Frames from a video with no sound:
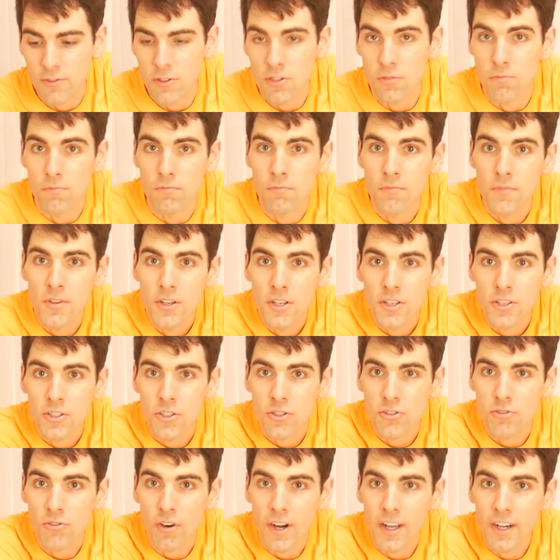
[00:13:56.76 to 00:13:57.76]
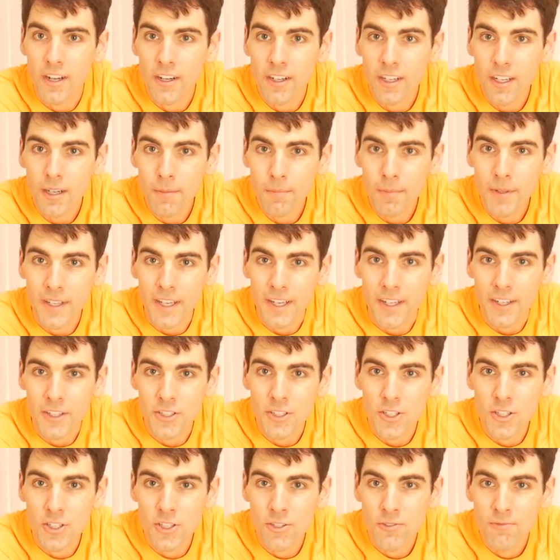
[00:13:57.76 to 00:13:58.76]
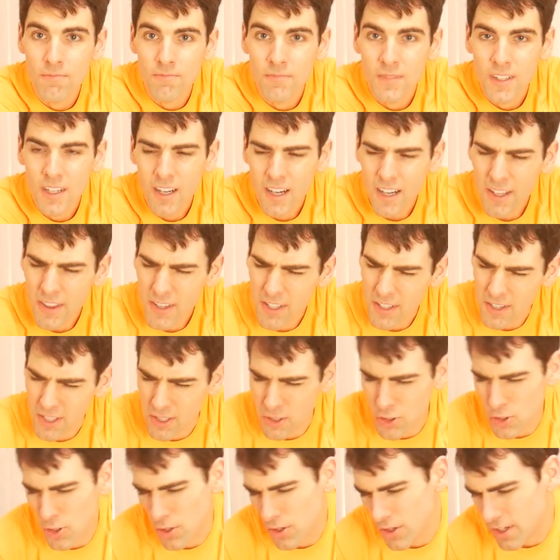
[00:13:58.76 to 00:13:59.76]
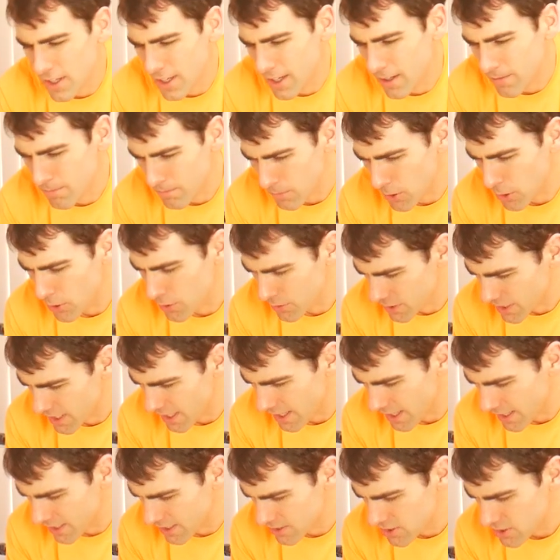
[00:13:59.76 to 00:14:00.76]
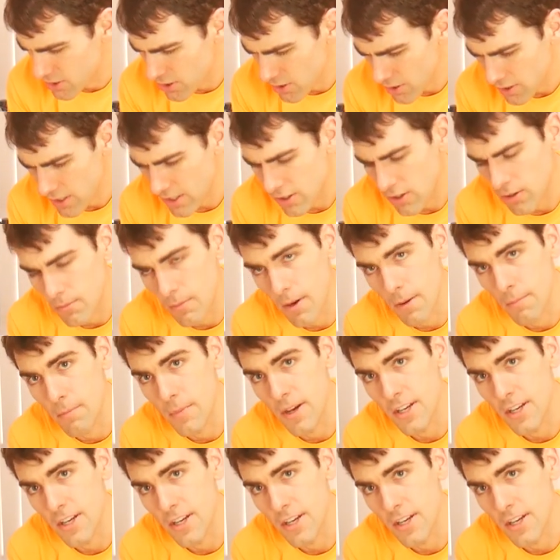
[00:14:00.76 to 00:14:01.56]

some Strider cupcakes. I think they turned out okay. It's certainly not my